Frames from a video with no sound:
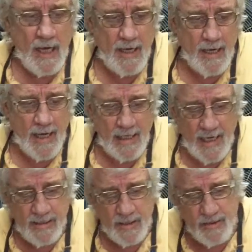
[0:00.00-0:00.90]
I
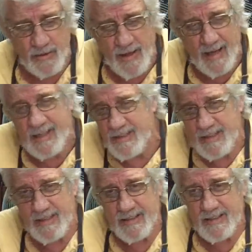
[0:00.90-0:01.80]
like to do that
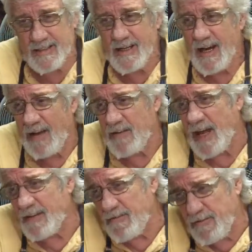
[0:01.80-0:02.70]
because I've
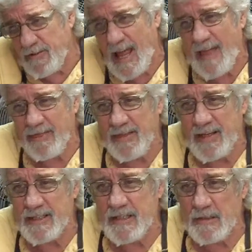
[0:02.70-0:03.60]
got flat
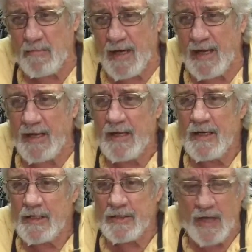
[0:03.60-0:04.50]
things in my
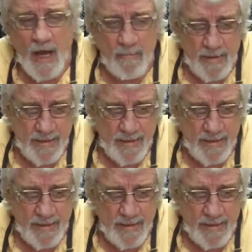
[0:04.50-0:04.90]
shop,